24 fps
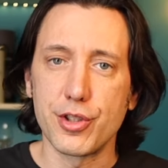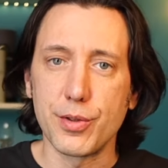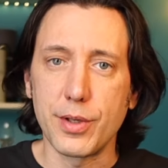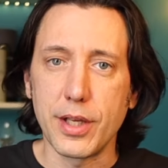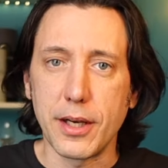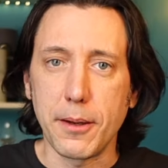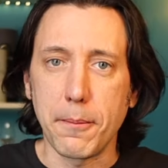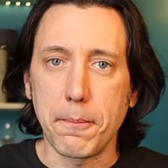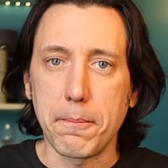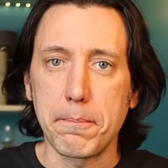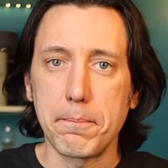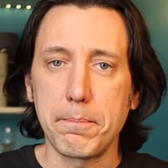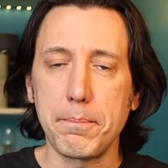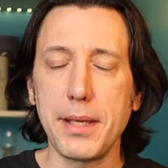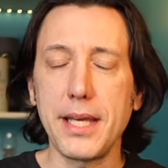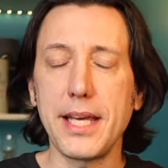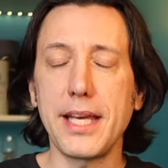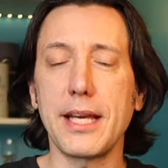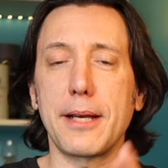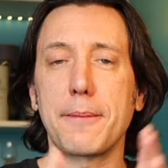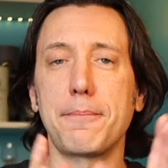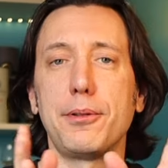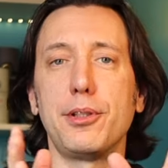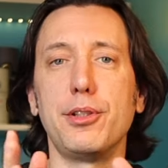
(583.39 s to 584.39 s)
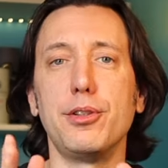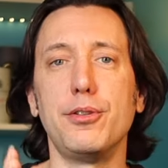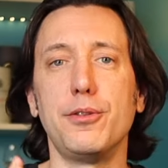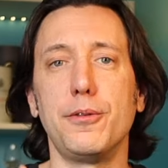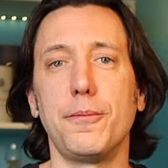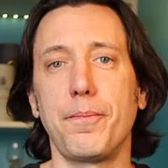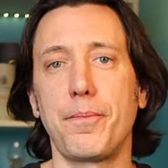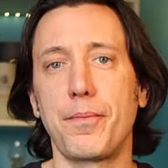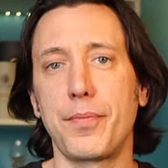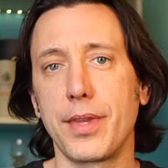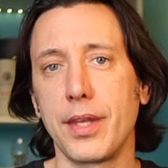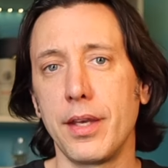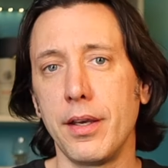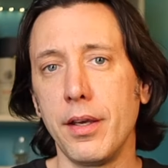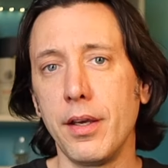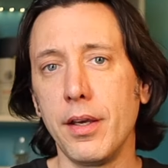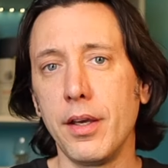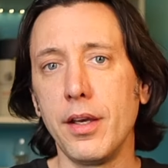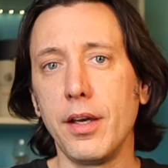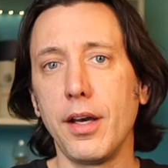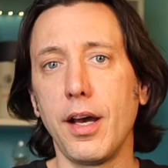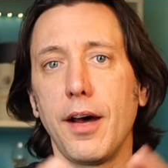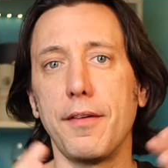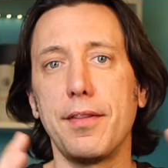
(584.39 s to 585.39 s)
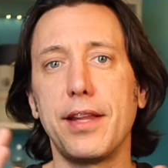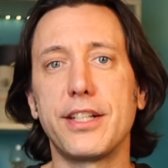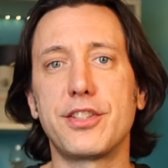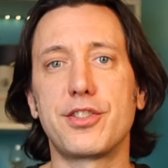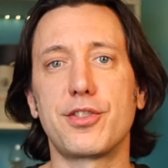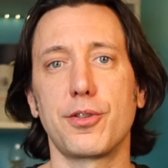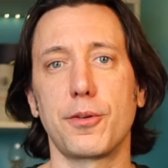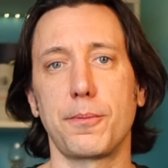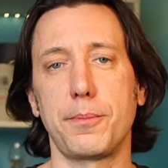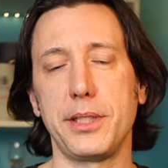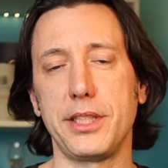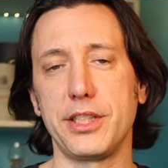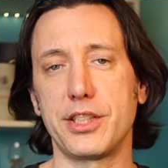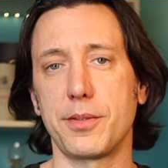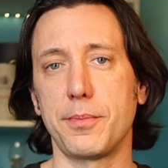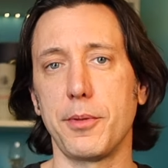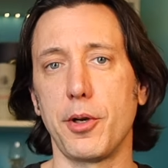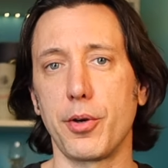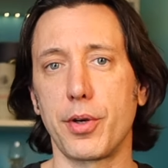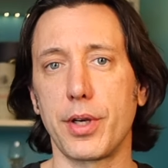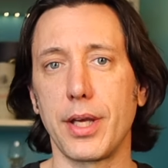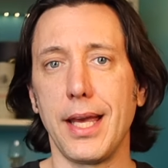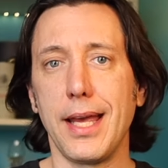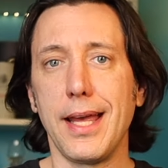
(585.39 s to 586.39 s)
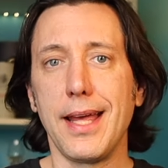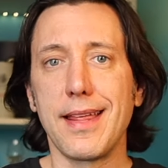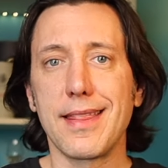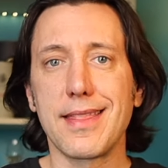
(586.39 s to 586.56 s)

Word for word: You get a big plume of that sort of peat smoke.